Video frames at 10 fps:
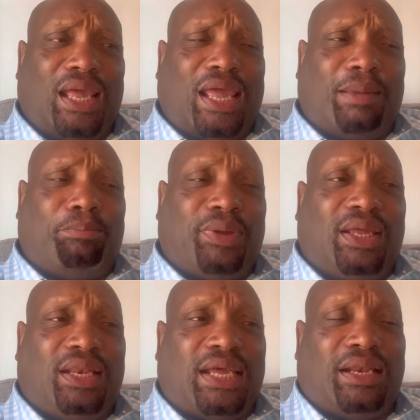And
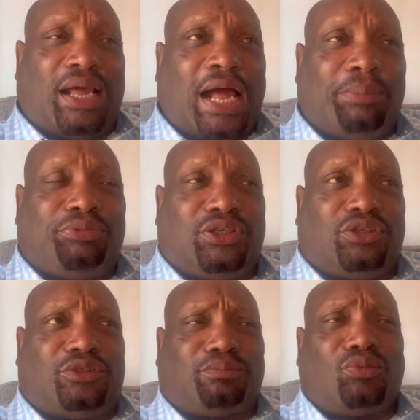being that
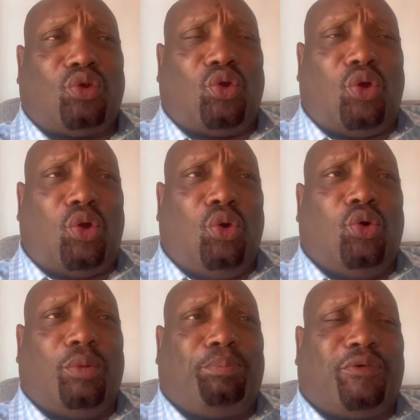options
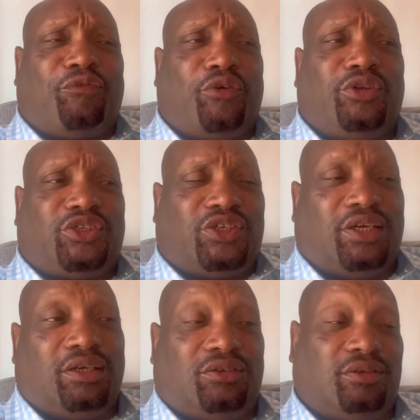on preferred
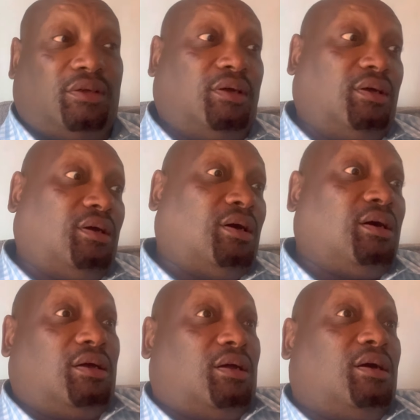shares
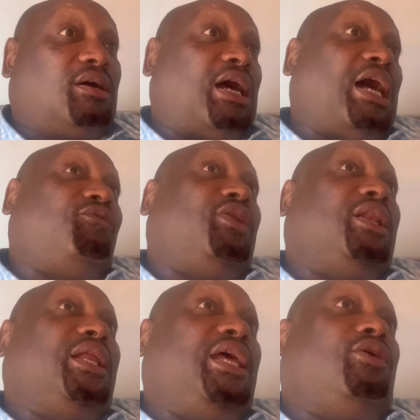are kind of
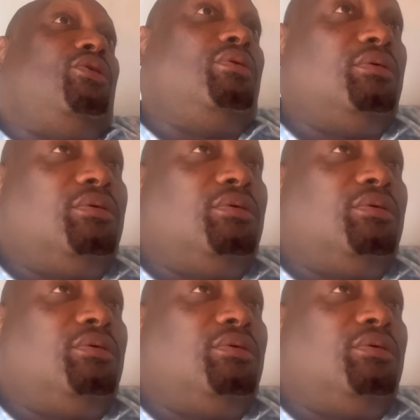illegal.